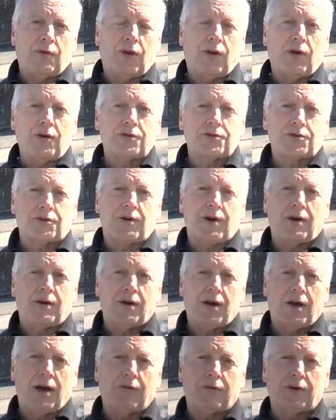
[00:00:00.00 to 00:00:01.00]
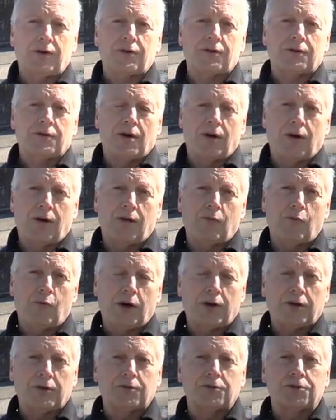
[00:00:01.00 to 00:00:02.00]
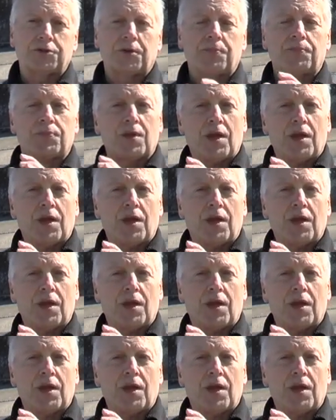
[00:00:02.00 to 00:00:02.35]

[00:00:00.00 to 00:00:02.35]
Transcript: larger area uh, wells